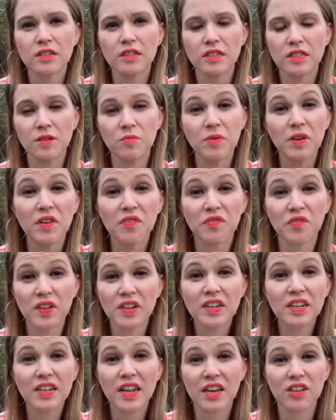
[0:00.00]
to be
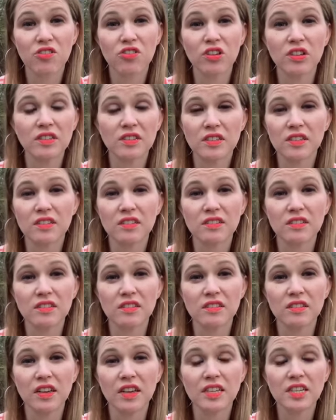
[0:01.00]
offended at Jesus
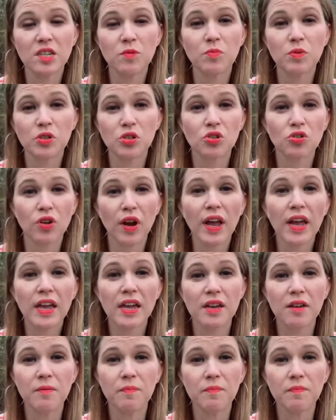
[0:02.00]
and to betray
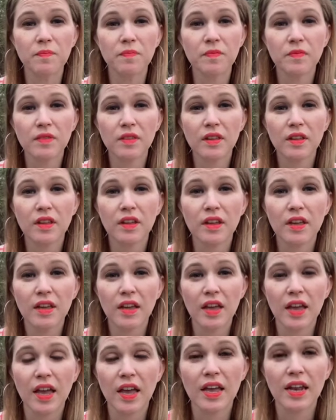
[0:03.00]
him.
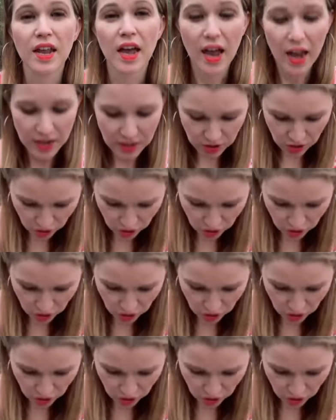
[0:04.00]
And as